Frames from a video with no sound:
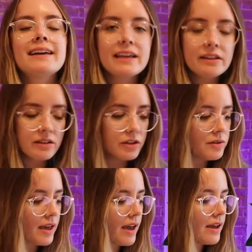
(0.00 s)
in the
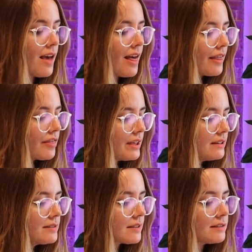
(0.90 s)
UK.
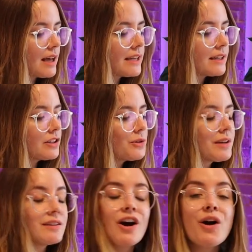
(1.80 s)
Things like you
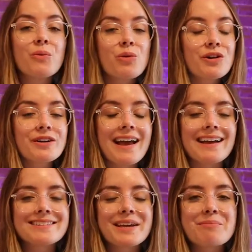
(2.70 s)
cannot work
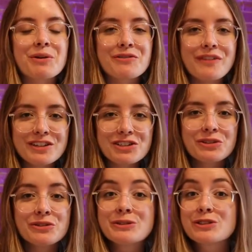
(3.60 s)
as a
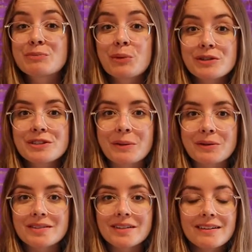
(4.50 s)
professional sports
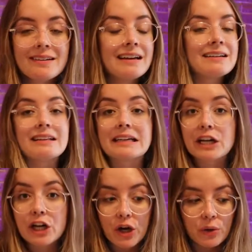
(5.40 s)
person, like a
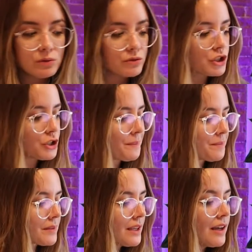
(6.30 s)
coach.
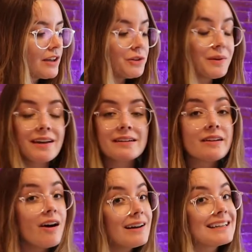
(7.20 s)
You
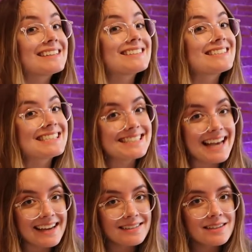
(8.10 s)
cannot
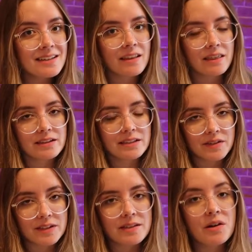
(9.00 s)
extend this
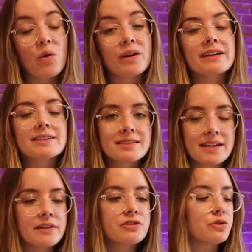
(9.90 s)
visa or
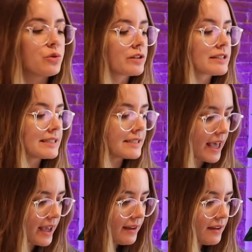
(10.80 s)
extend your
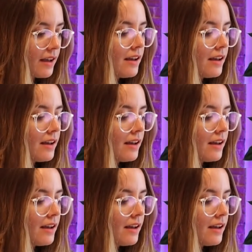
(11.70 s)
stay.